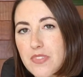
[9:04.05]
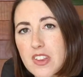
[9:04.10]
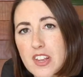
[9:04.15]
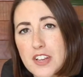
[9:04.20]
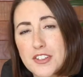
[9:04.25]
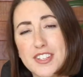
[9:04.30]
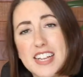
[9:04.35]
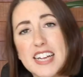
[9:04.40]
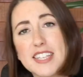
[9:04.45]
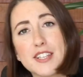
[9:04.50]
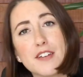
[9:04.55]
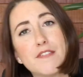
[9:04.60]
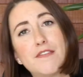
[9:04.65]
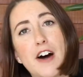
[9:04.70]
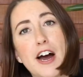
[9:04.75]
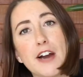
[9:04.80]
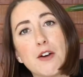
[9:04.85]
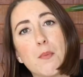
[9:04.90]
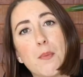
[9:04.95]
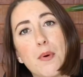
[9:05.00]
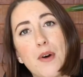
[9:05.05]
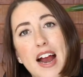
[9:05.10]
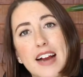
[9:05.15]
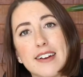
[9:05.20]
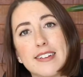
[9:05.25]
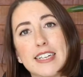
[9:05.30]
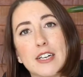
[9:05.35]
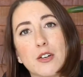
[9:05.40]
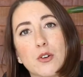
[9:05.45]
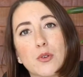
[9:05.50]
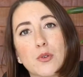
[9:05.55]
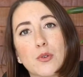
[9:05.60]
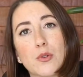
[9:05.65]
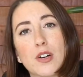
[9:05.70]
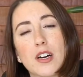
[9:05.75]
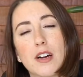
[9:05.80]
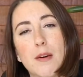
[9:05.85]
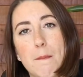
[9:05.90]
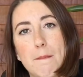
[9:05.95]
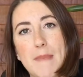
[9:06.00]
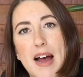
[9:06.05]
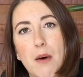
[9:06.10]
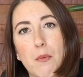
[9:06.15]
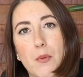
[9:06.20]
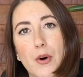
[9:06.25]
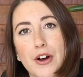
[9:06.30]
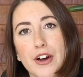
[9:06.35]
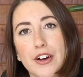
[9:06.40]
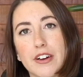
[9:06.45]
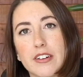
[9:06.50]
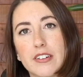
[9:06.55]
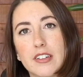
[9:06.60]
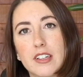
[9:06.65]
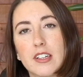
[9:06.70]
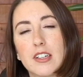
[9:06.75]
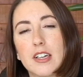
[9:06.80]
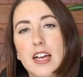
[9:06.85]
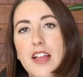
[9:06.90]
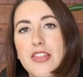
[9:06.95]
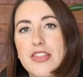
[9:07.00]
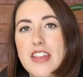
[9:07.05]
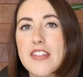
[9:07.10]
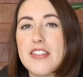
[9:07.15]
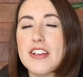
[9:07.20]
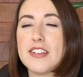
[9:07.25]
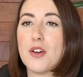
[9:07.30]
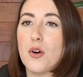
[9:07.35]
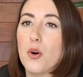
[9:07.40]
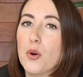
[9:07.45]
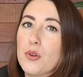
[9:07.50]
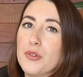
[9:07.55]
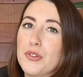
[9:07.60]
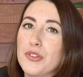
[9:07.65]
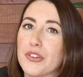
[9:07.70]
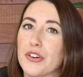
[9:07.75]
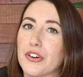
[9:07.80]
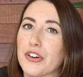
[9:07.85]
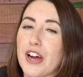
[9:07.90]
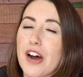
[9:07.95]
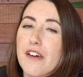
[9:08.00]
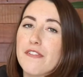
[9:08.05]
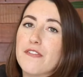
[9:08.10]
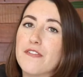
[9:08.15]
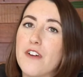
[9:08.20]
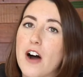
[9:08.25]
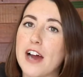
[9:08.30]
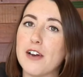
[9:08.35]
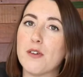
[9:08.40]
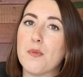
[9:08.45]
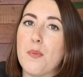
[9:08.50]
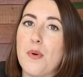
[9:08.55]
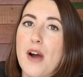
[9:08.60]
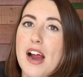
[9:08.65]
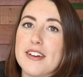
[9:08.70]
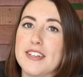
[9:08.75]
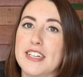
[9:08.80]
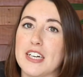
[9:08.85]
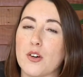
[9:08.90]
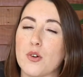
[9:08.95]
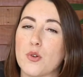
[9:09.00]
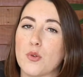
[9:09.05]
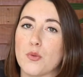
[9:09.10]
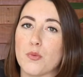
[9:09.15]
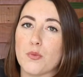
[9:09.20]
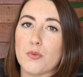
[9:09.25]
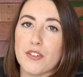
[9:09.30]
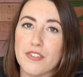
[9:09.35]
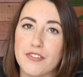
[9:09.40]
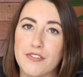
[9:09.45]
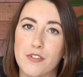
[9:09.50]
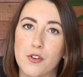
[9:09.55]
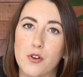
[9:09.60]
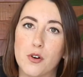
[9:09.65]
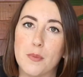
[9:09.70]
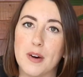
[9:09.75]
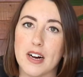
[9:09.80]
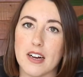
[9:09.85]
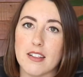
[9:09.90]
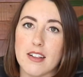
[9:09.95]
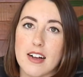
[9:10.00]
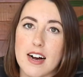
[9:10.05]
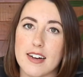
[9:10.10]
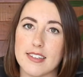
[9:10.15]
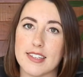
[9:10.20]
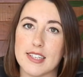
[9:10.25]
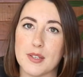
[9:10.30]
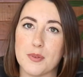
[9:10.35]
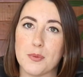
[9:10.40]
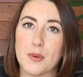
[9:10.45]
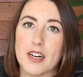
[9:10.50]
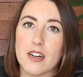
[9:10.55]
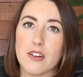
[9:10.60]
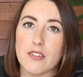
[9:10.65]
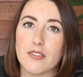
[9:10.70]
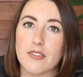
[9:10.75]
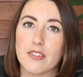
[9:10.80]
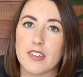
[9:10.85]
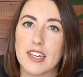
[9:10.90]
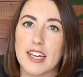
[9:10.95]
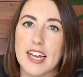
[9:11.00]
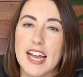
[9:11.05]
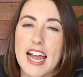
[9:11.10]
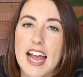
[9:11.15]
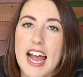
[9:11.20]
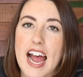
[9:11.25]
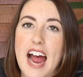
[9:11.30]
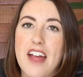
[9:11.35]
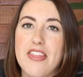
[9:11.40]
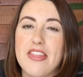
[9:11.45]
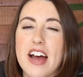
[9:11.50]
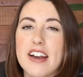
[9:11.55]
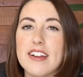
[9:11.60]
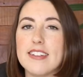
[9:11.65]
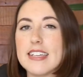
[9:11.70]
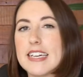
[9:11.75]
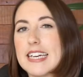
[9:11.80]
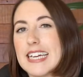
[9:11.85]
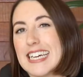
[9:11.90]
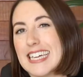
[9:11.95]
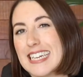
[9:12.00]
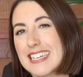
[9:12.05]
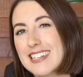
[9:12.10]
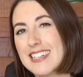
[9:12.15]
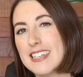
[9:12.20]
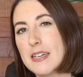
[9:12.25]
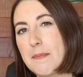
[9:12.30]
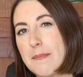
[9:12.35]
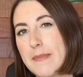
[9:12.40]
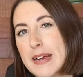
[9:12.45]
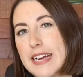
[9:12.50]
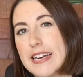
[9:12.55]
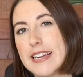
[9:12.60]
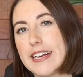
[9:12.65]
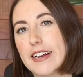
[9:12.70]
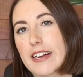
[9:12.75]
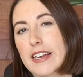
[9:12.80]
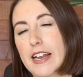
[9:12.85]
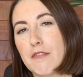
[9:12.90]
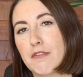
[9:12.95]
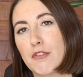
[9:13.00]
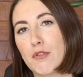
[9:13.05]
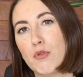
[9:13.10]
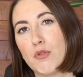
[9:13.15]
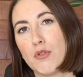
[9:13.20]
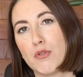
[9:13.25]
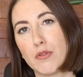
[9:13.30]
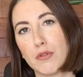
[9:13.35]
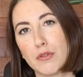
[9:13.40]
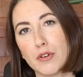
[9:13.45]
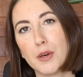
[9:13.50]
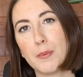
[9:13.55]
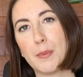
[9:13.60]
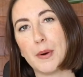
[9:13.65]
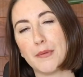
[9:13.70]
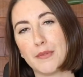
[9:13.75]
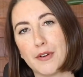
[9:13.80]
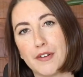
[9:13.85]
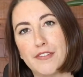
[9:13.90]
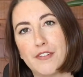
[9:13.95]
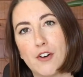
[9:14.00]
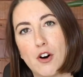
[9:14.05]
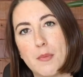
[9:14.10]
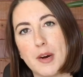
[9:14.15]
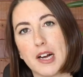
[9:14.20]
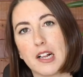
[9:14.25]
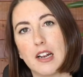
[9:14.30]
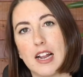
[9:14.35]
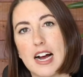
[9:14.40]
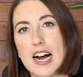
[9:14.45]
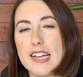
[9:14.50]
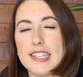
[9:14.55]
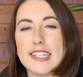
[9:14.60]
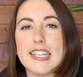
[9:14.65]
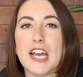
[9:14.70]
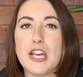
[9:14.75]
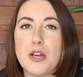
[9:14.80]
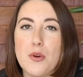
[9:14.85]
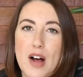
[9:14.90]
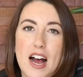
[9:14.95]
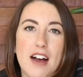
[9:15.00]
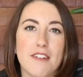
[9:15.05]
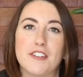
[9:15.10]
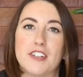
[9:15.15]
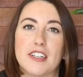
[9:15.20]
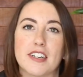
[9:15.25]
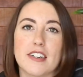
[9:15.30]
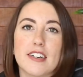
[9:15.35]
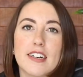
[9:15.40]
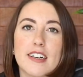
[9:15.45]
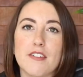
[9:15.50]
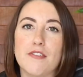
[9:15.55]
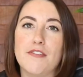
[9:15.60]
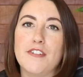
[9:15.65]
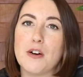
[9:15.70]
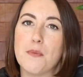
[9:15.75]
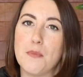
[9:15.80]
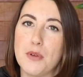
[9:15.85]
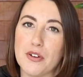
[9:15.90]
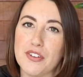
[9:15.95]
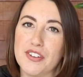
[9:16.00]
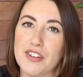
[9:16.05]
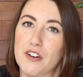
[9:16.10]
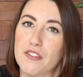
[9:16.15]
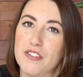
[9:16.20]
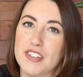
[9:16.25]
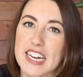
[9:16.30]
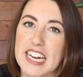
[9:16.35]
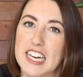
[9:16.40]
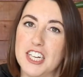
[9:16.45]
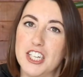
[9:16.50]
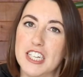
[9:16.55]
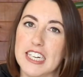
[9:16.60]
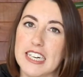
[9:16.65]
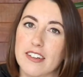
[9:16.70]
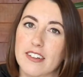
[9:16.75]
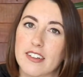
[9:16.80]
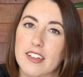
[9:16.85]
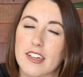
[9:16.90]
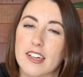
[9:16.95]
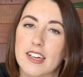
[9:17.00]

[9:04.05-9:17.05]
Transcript: So that's the final practical mat work. Then there's also a final practical reformer class as well. And that is an intermediate level group reformer class that you'll have to film yourself teaching.